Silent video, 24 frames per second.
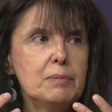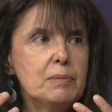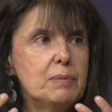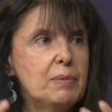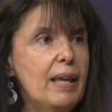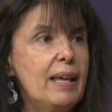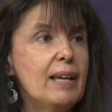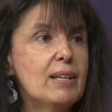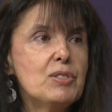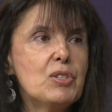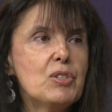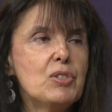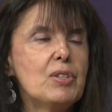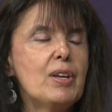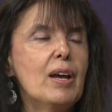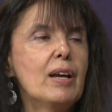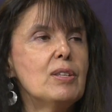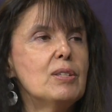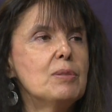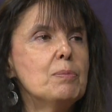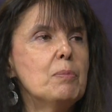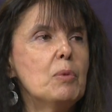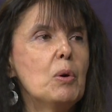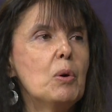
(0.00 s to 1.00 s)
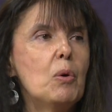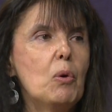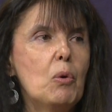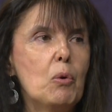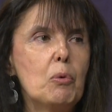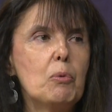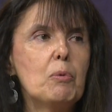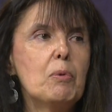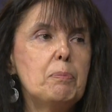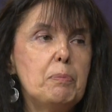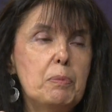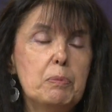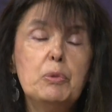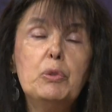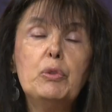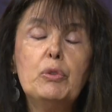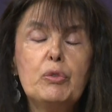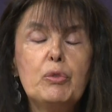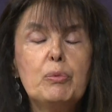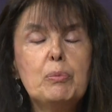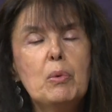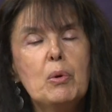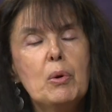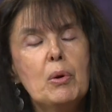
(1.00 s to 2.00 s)
exercise more or
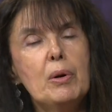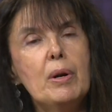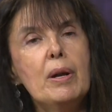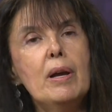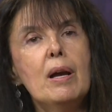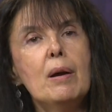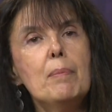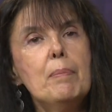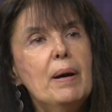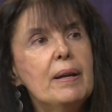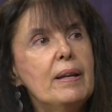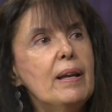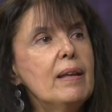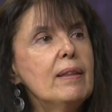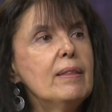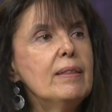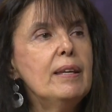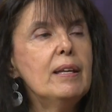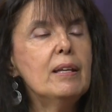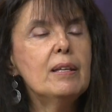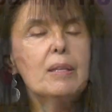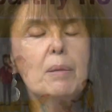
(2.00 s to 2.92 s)
move more. But I think